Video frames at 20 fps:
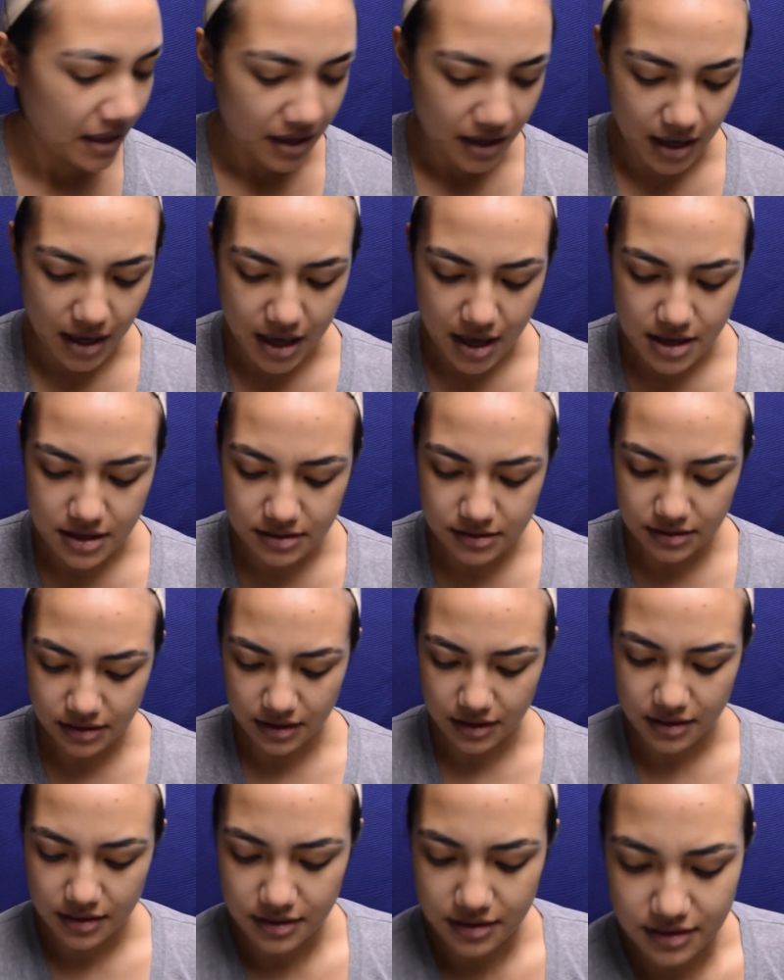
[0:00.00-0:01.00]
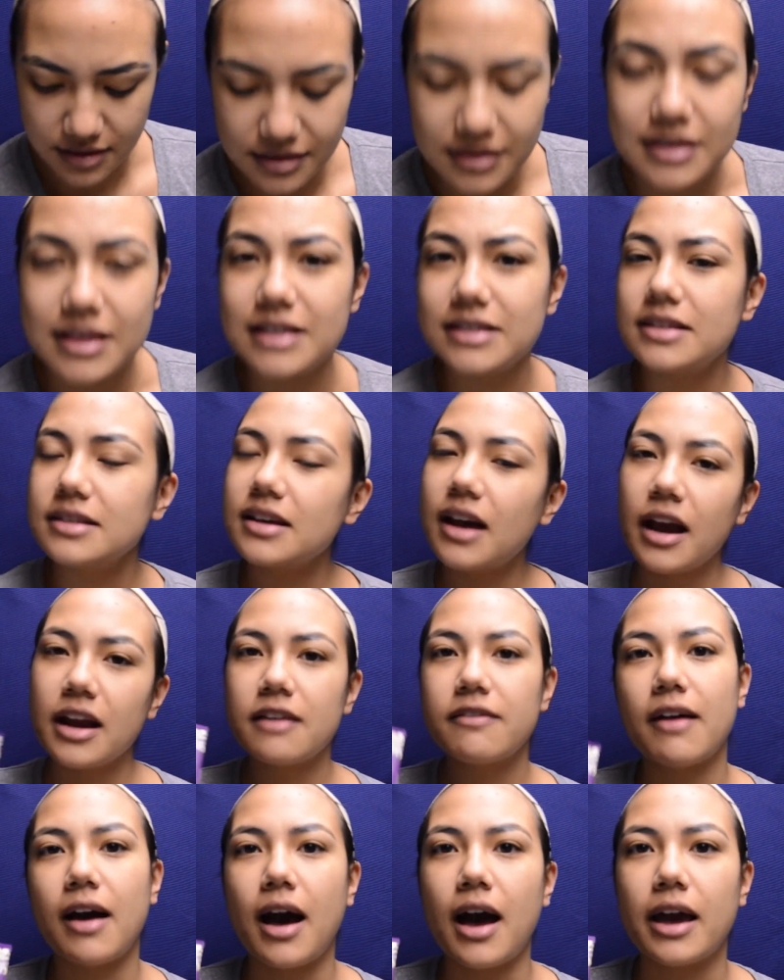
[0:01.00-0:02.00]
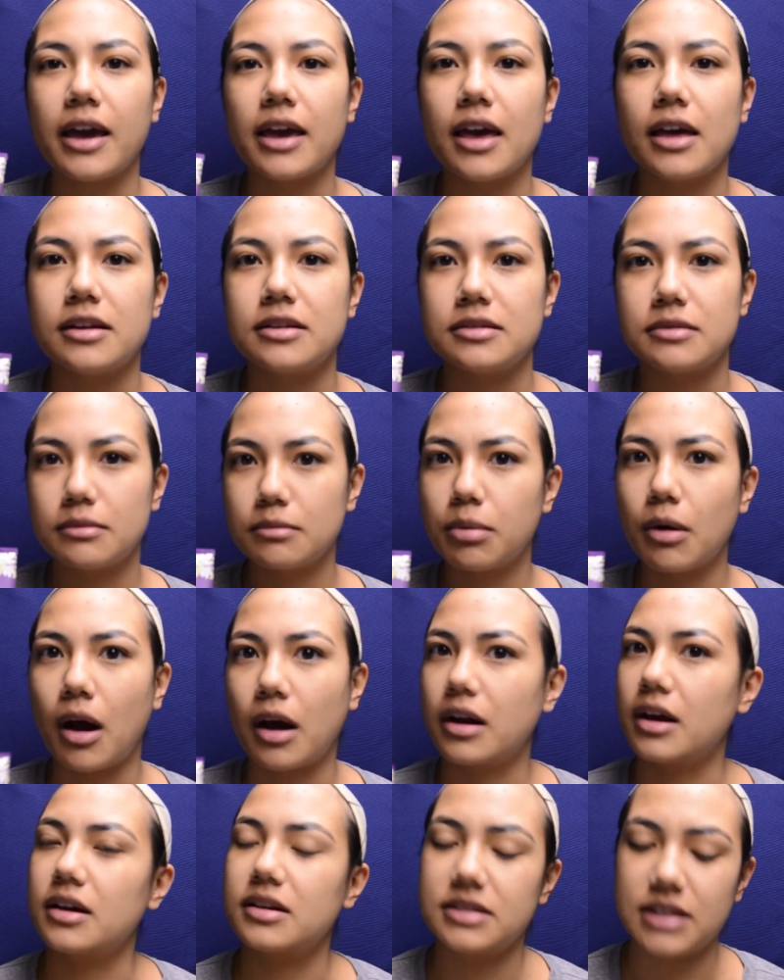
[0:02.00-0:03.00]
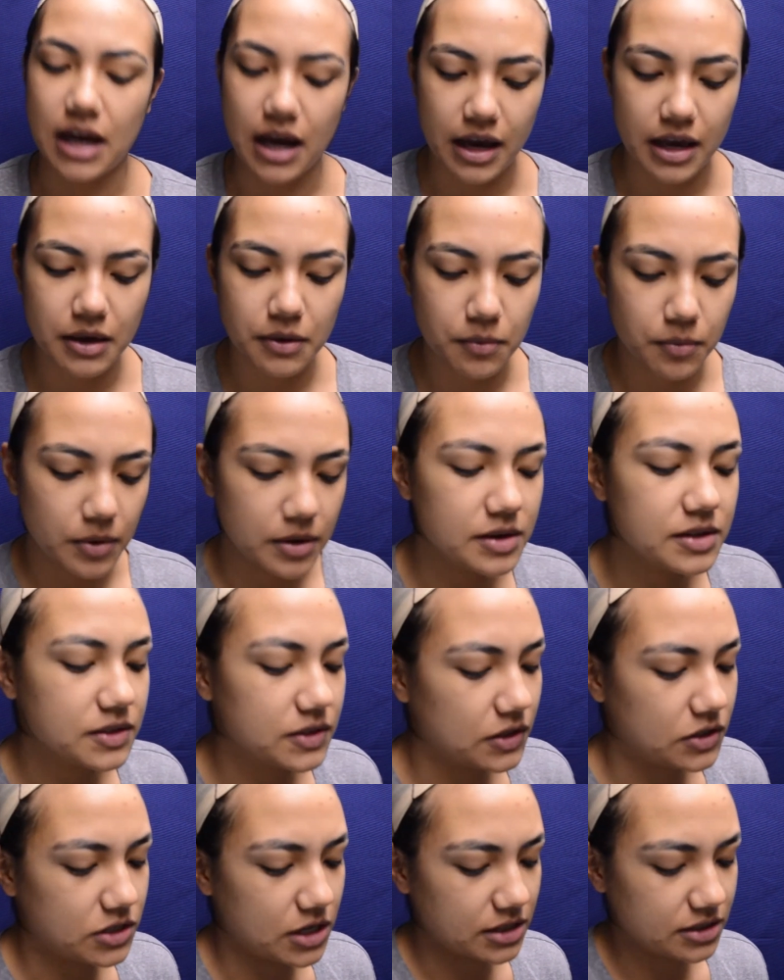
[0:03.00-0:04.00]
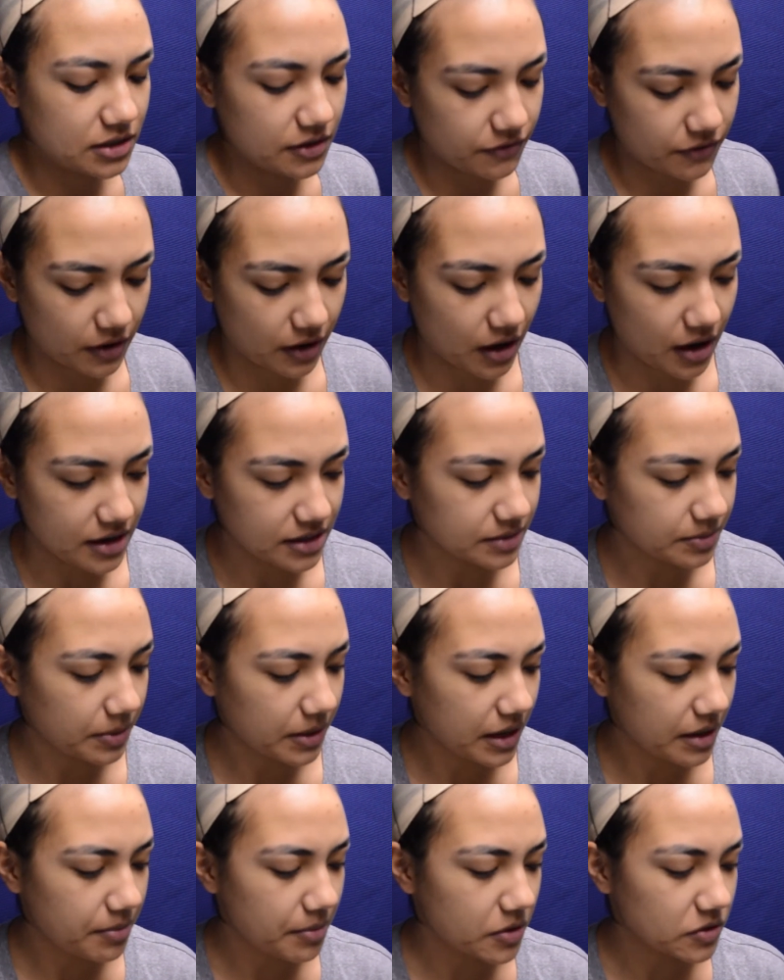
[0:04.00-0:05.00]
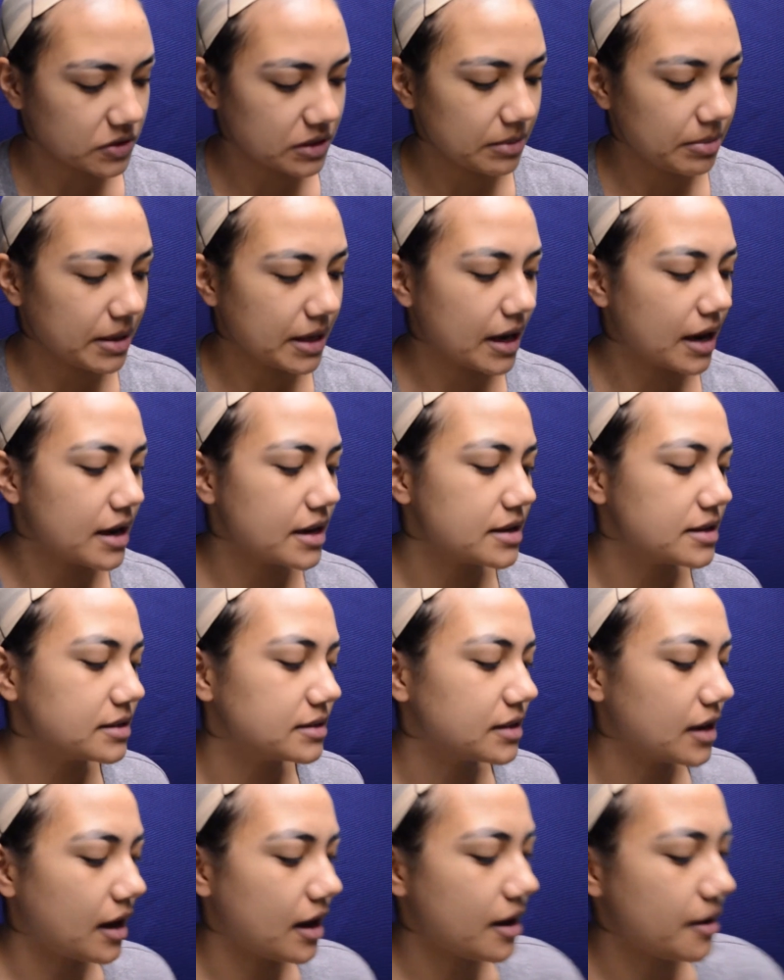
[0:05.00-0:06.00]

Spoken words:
And this is kind of a high-end product. I wouldn't suggest it for cosplay, mostly because